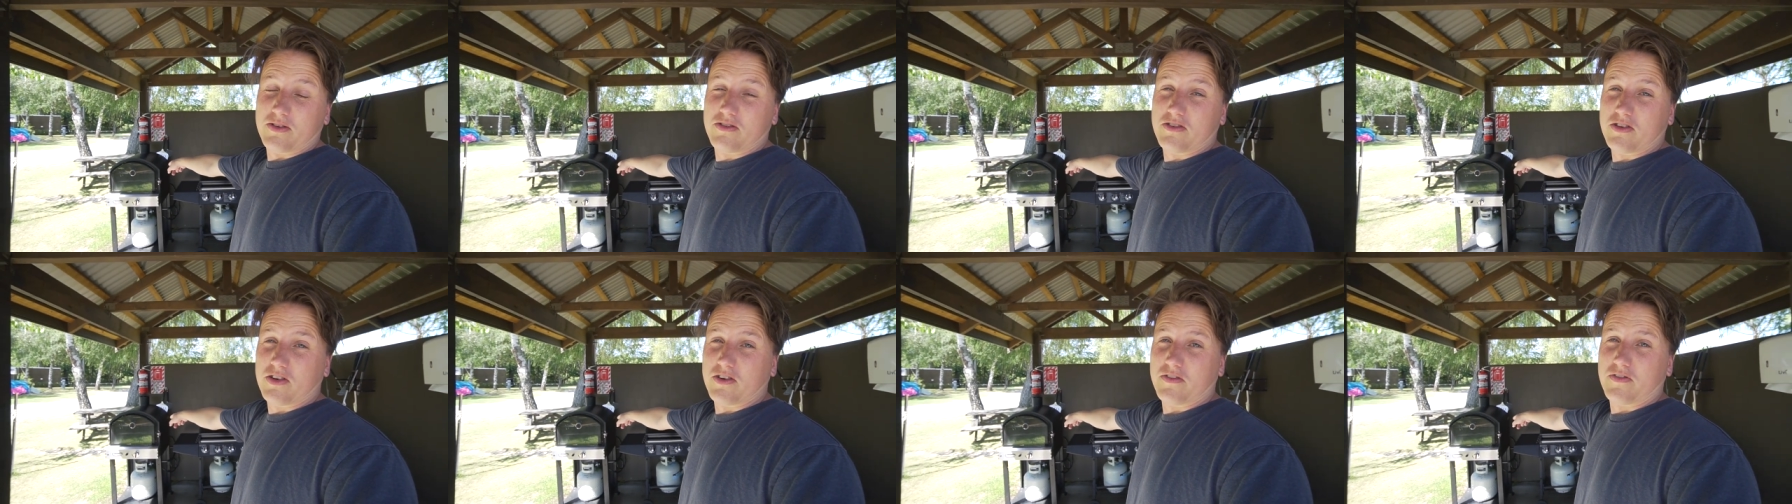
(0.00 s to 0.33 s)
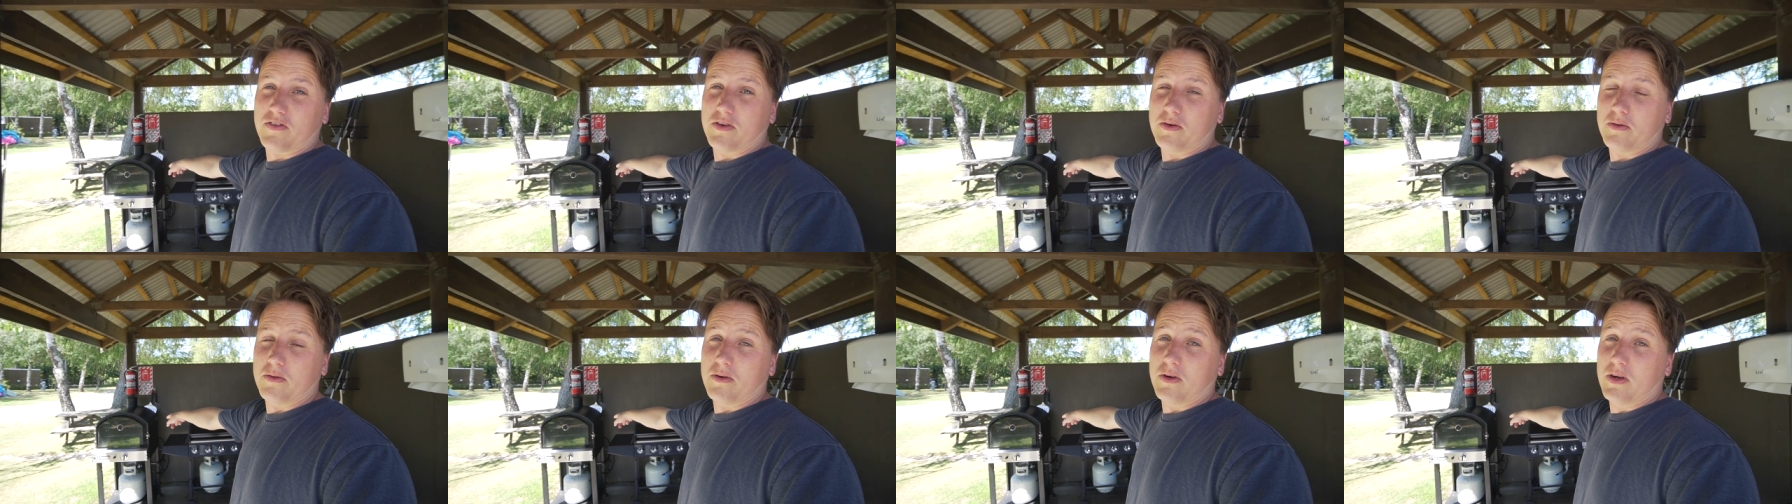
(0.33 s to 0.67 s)
So
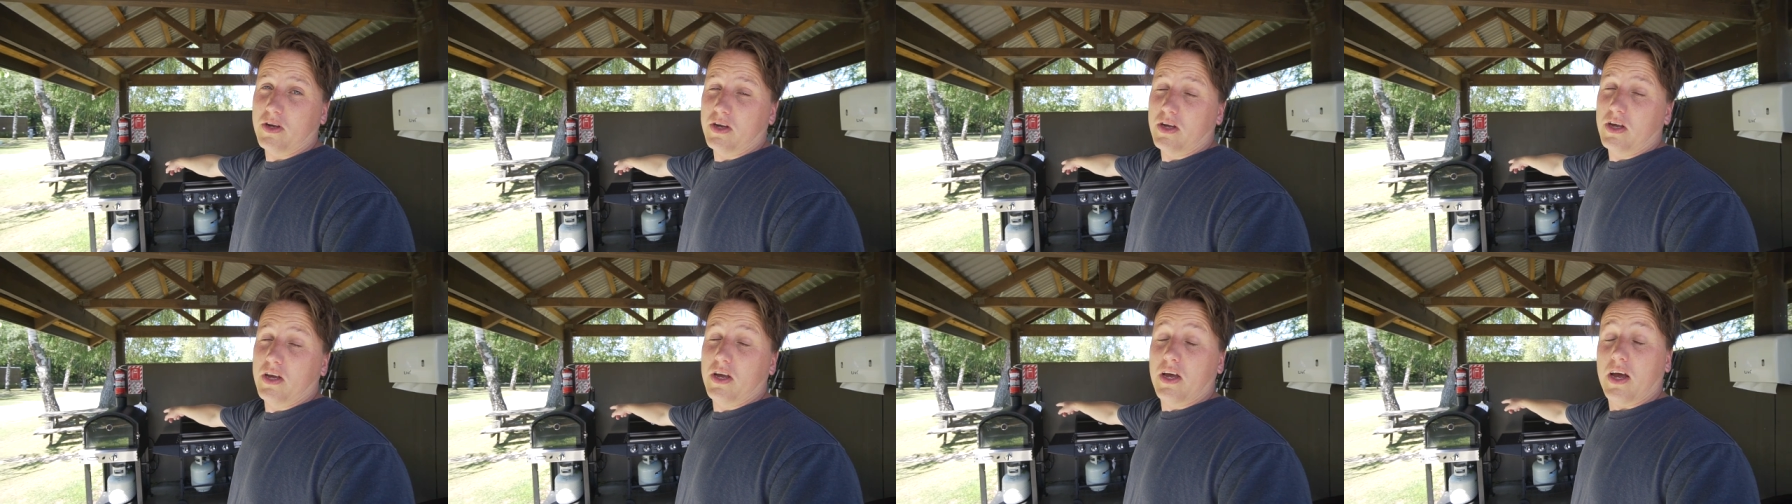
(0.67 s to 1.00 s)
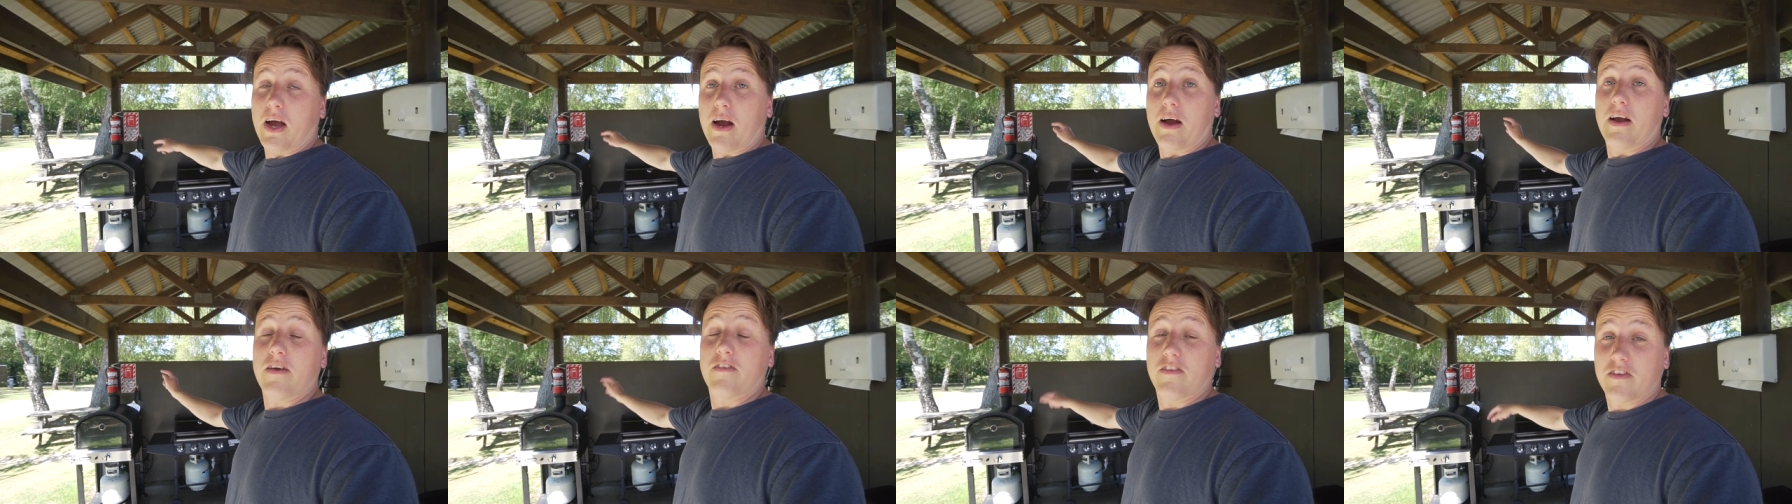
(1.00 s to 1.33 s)
if you
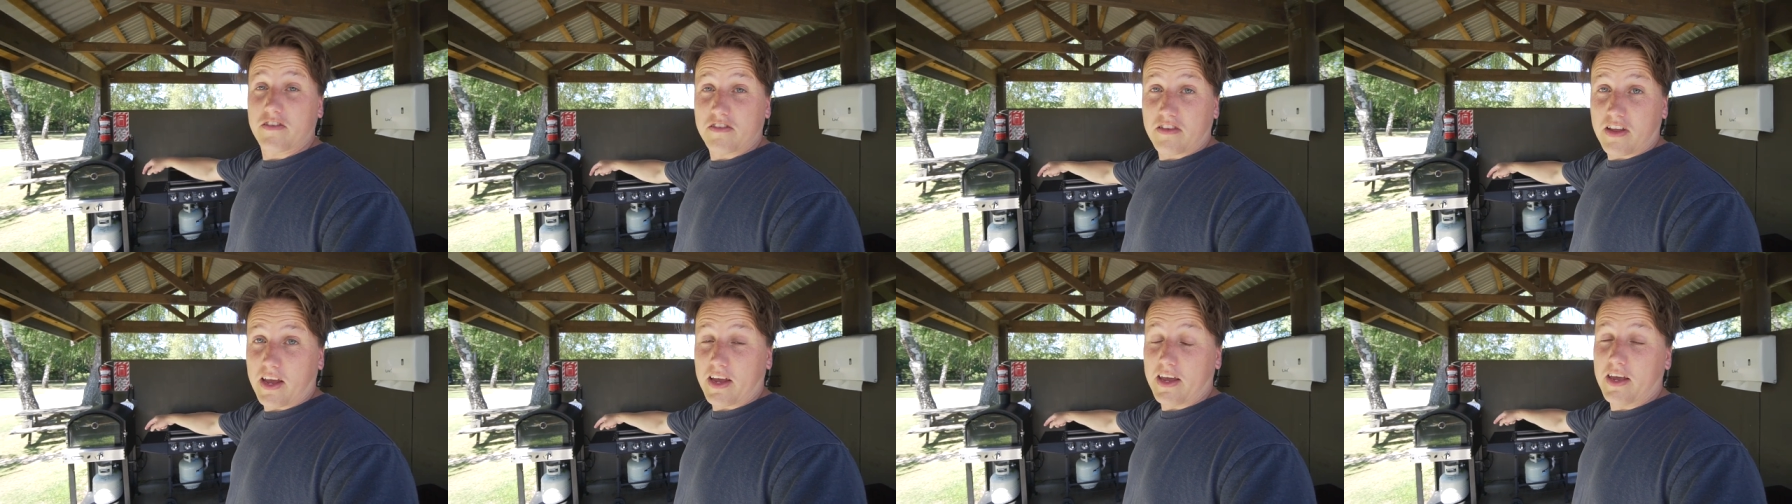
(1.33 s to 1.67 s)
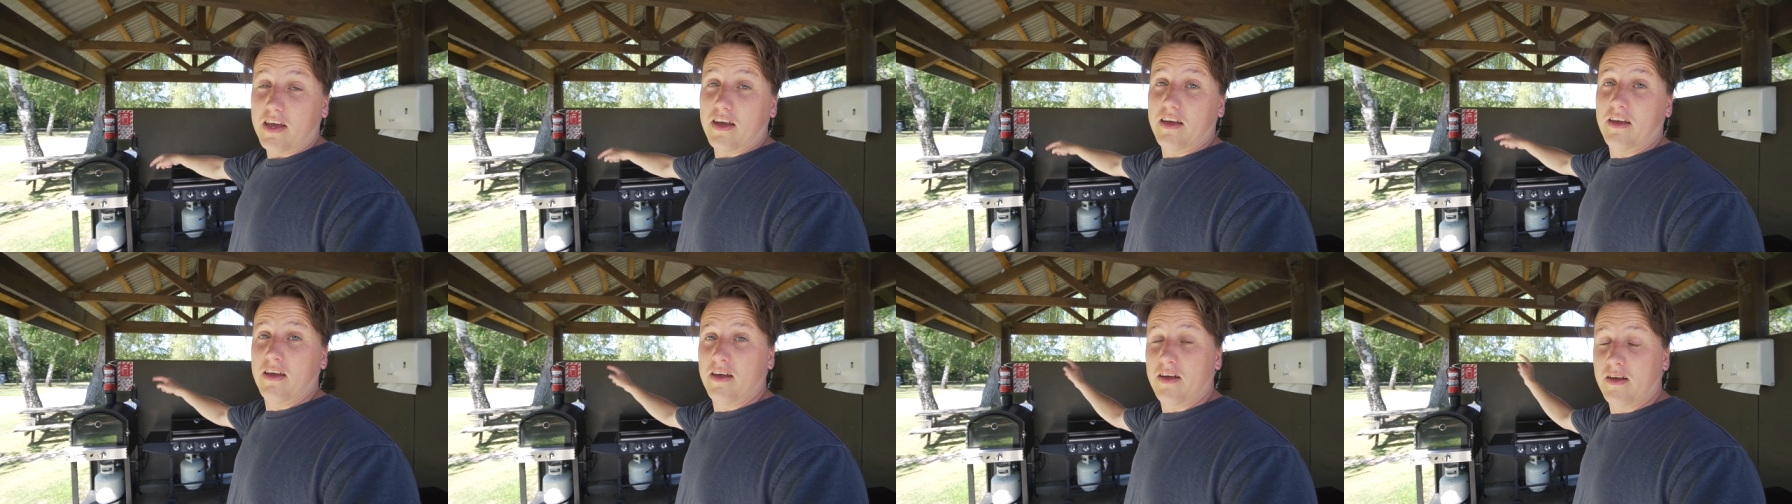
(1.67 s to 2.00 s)
are ever staying
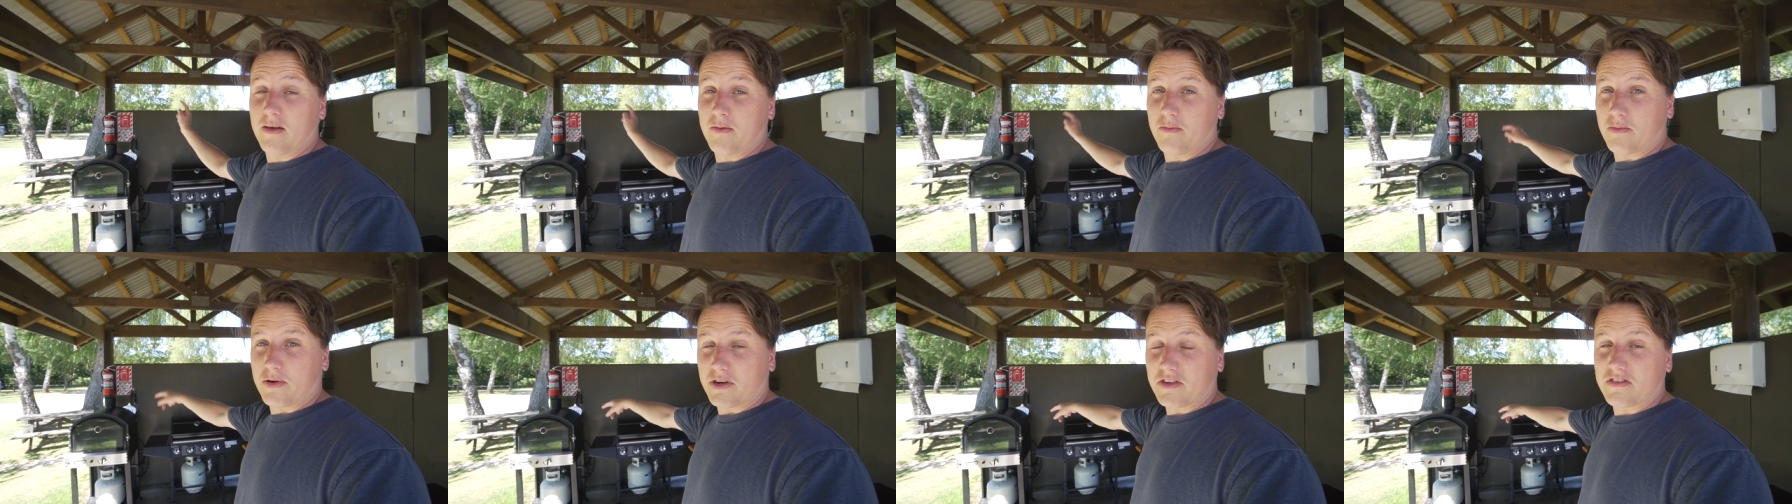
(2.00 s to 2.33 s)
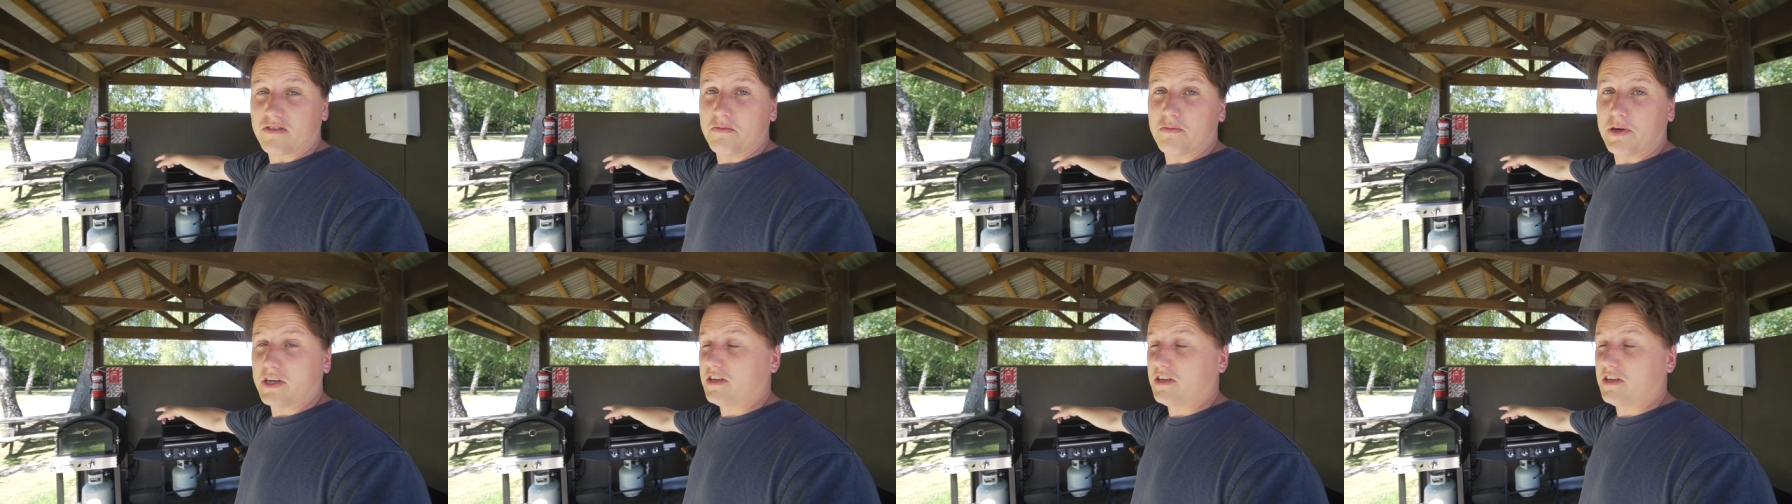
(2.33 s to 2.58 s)
here, bring some